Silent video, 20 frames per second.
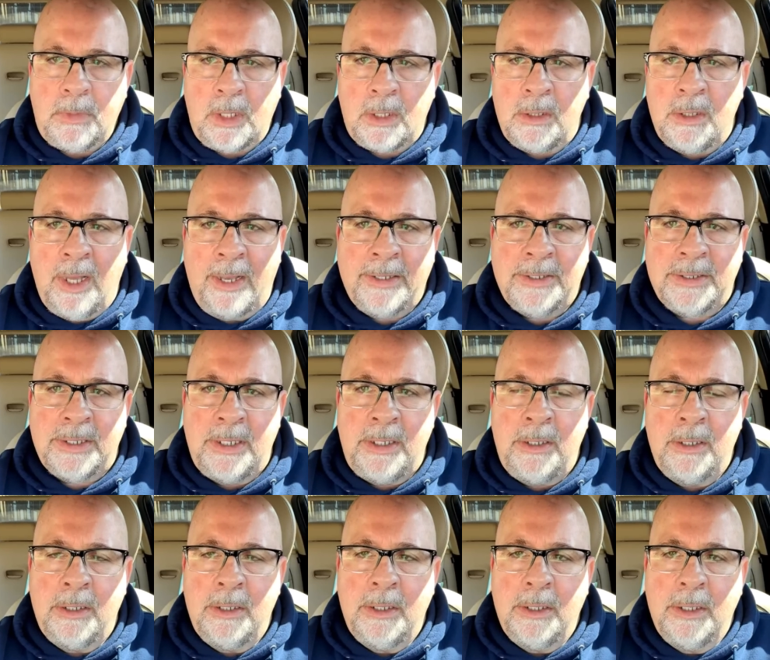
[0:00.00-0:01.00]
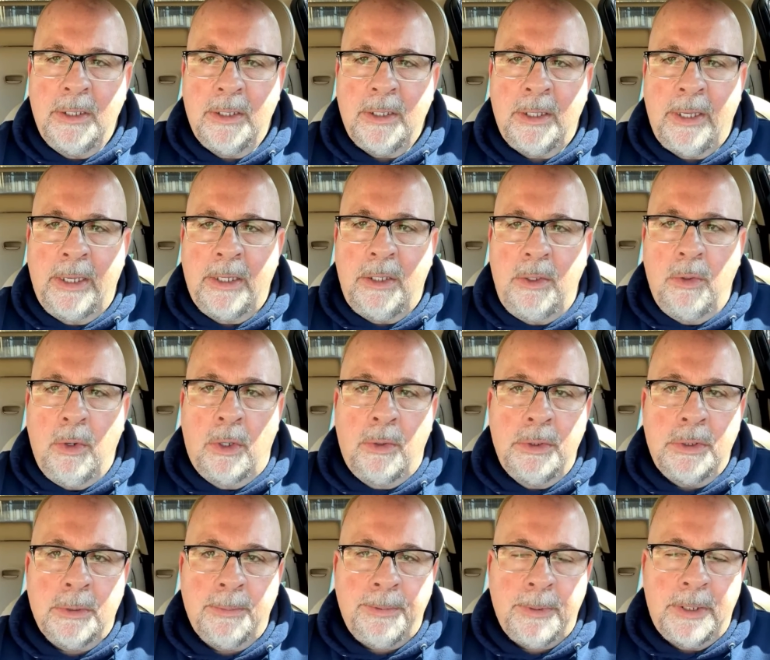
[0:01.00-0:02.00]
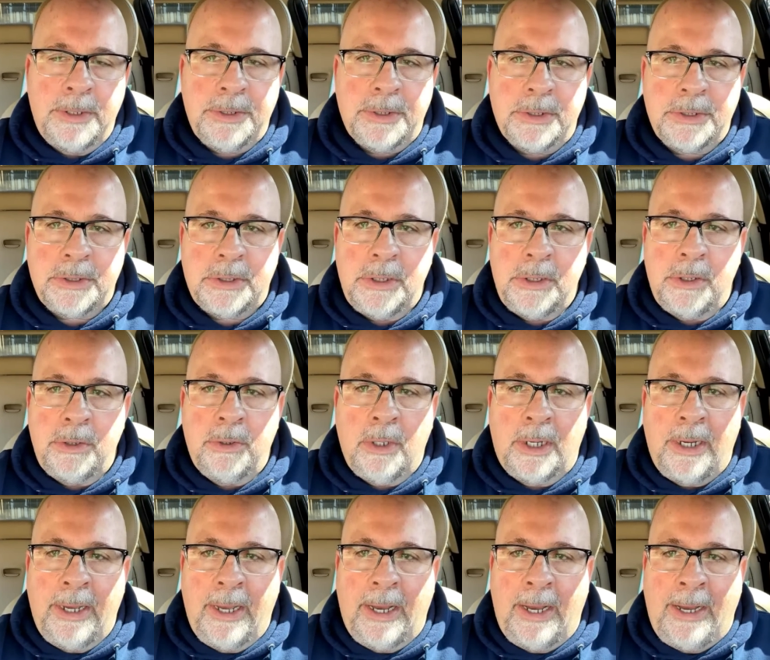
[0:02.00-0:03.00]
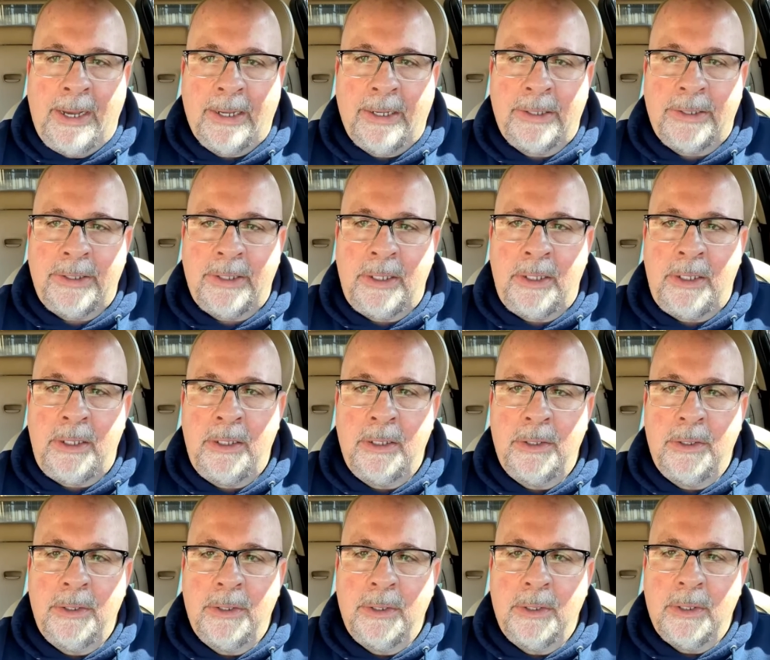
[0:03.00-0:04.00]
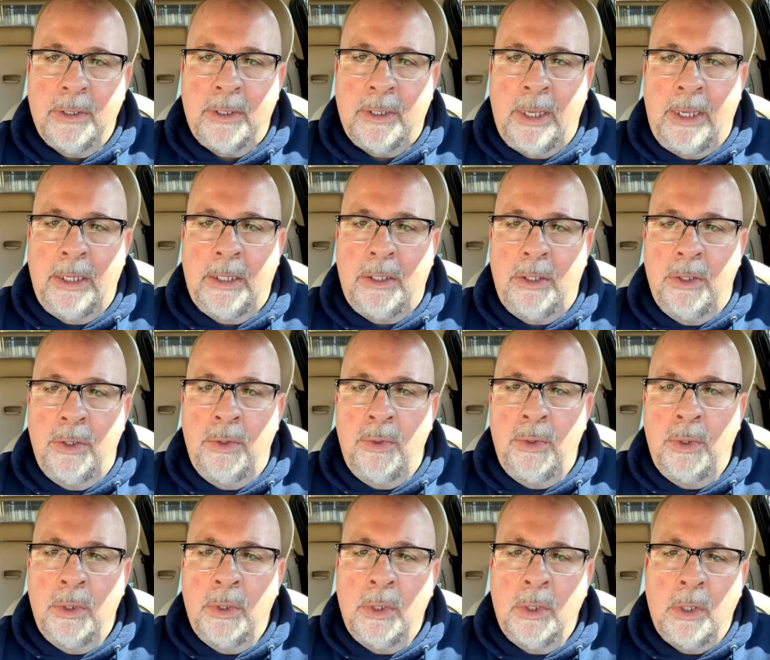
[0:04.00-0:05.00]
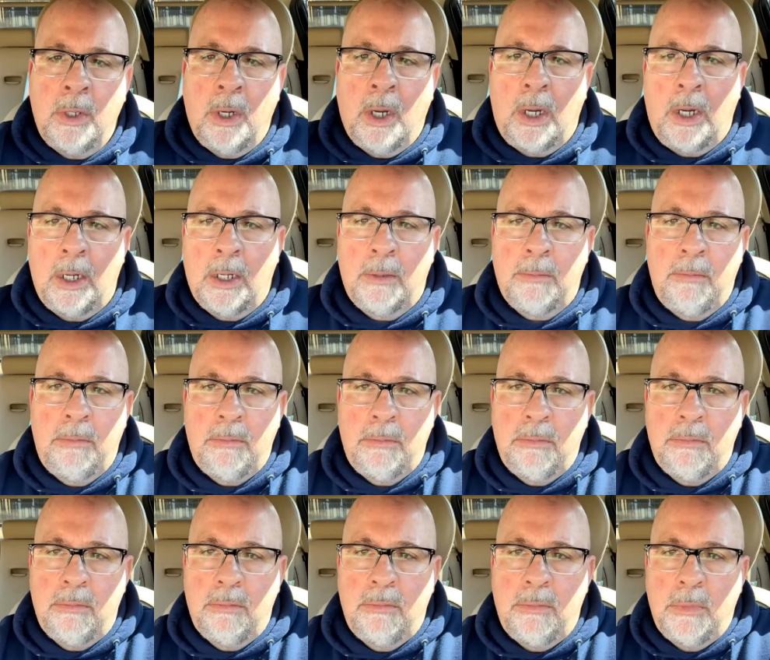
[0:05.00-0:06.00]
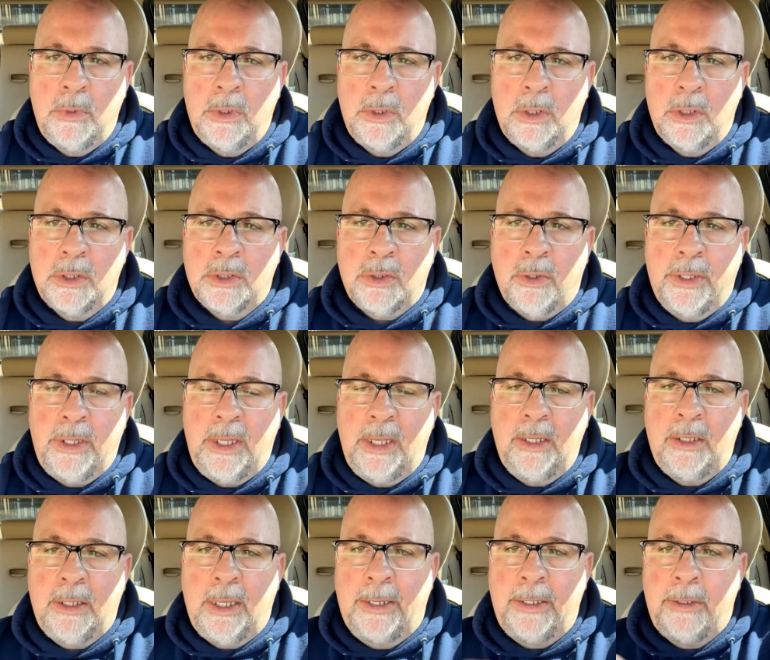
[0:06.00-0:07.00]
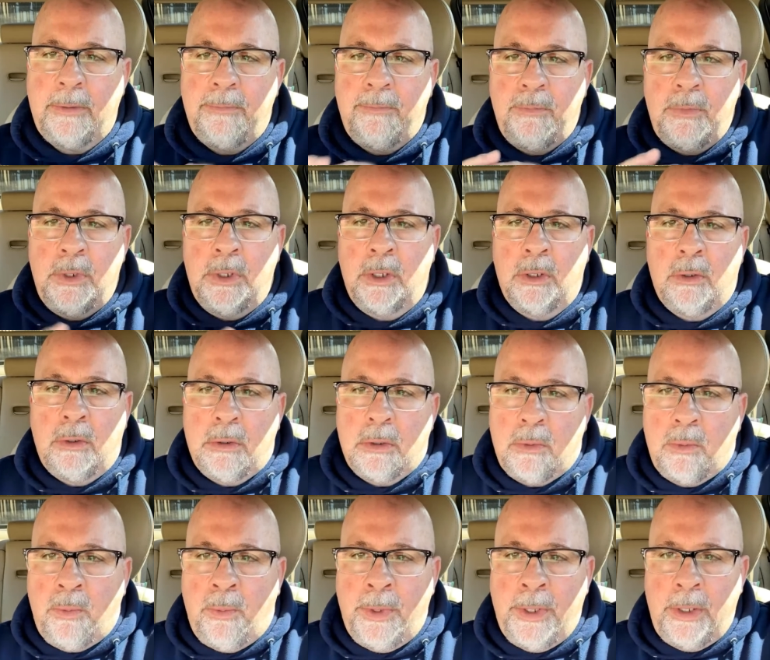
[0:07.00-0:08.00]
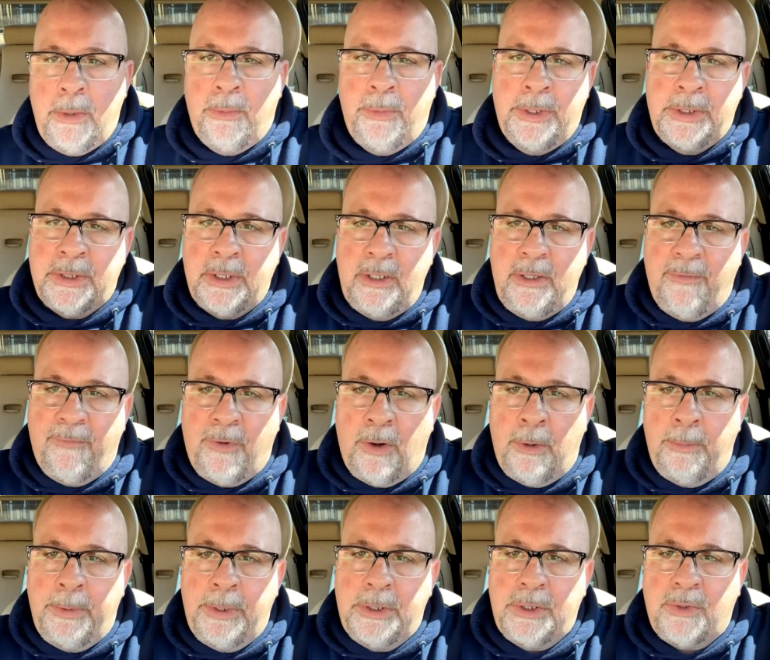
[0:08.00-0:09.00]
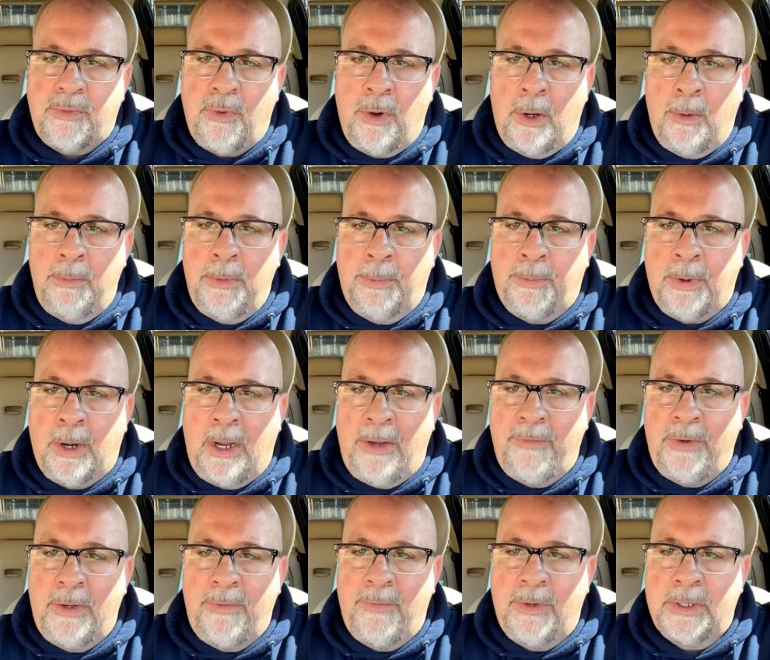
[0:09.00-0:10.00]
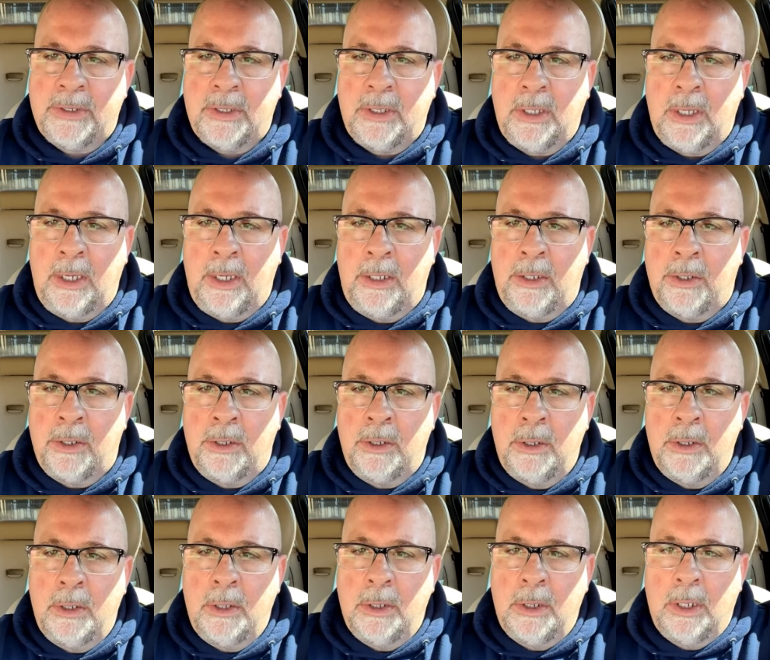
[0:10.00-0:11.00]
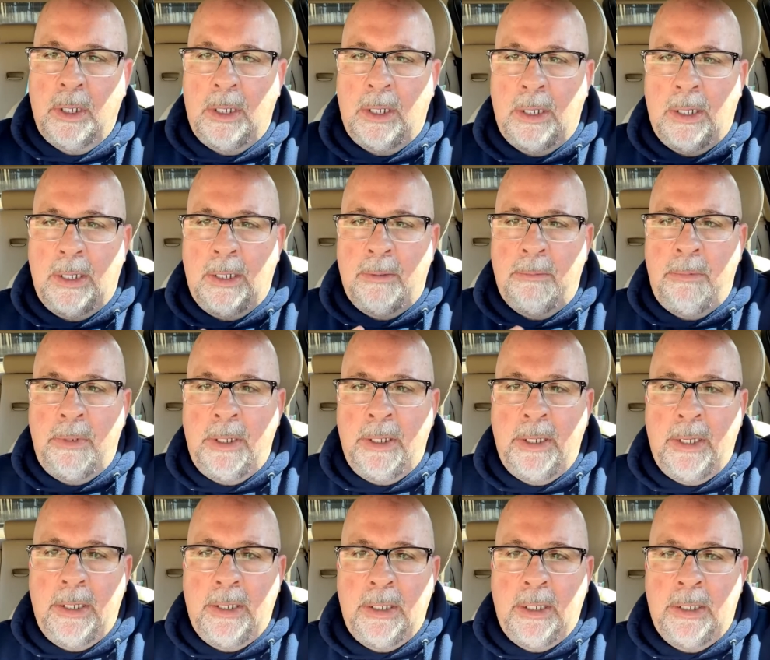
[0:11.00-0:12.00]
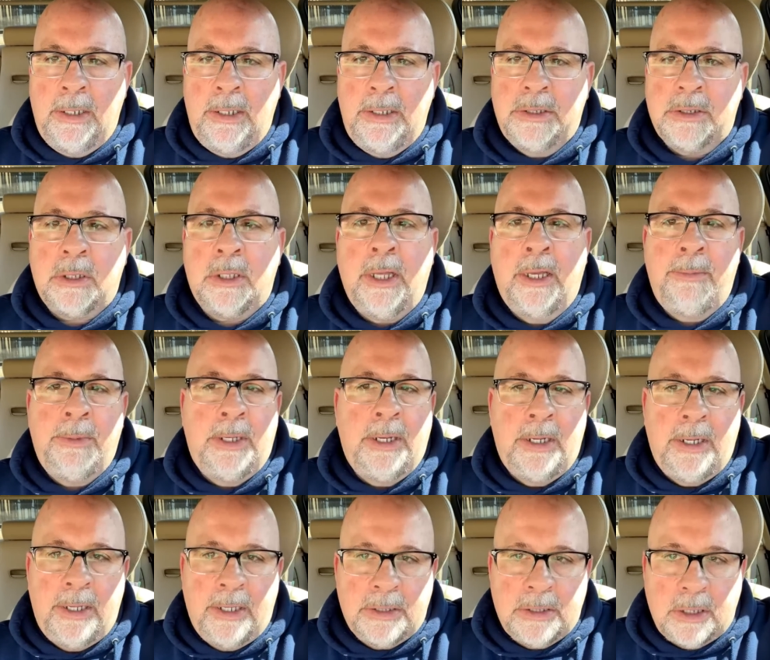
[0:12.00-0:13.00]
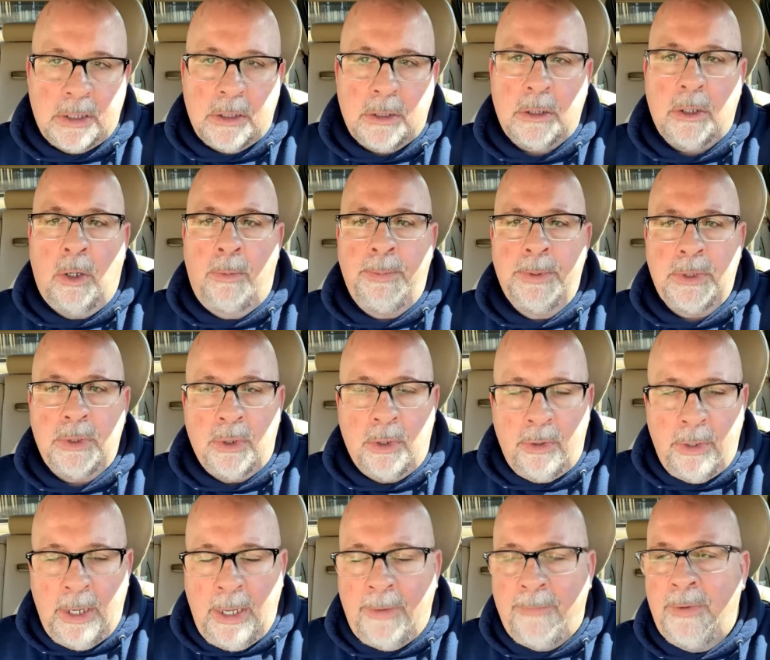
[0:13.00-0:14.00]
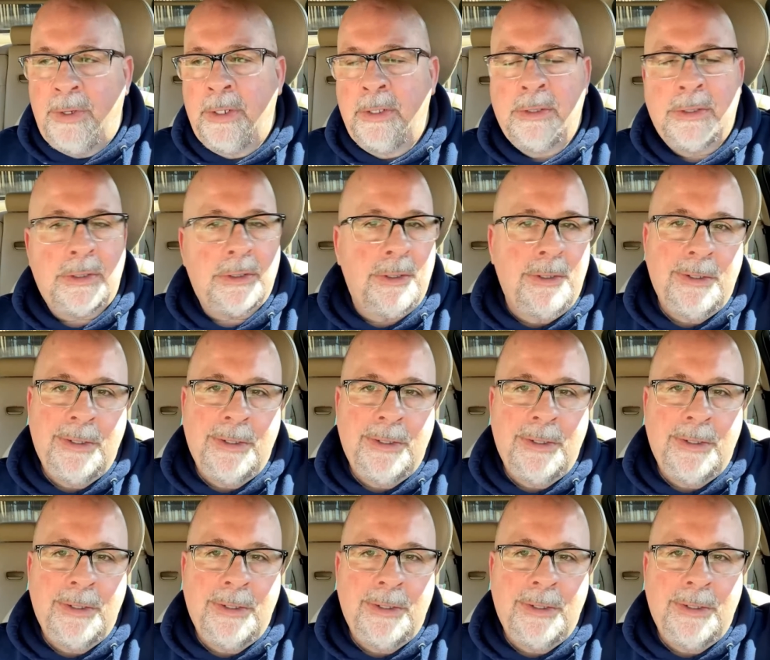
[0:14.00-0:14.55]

Lexi, thank you. Always a pleasure to see you. Hi, Agati. Thank you. Um, so I think that, we see the verbiage from the private investigator, and he's claiming that he has exculpatory evidence.